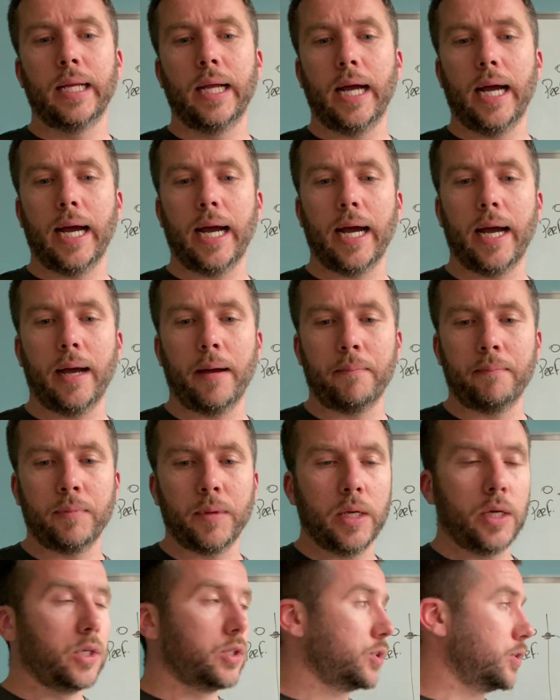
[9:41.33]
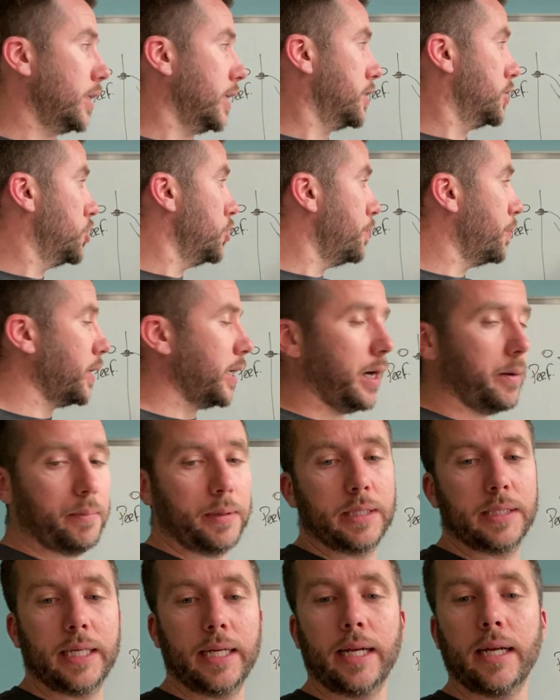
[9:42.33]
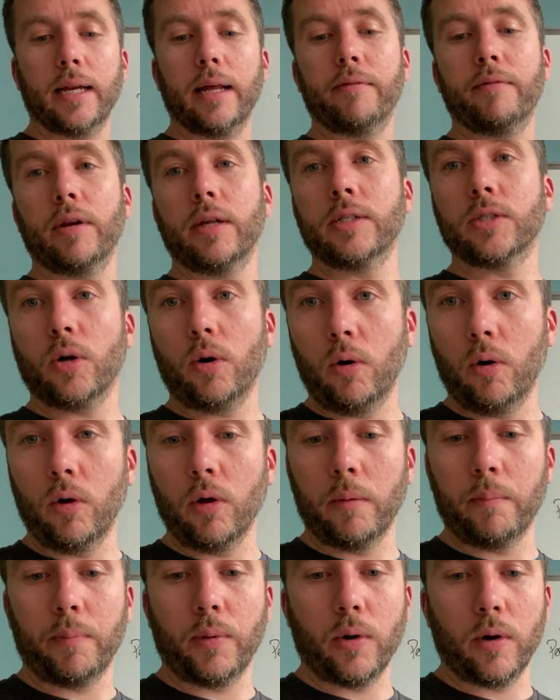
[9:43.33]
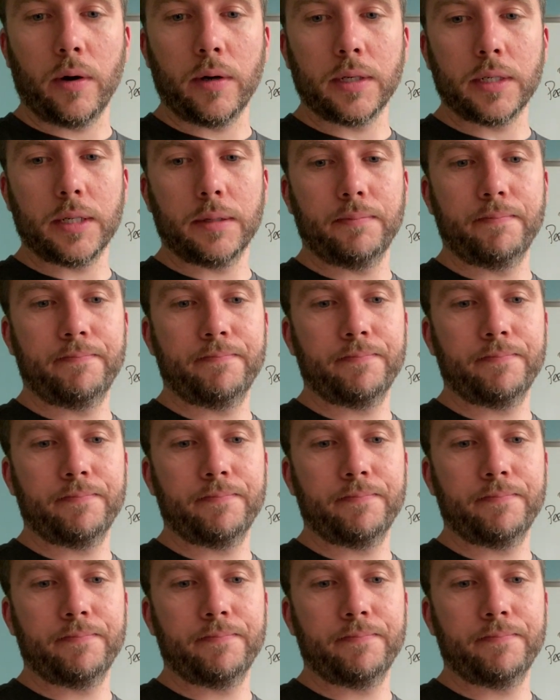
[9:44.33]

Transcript: So that super compensated level is all important.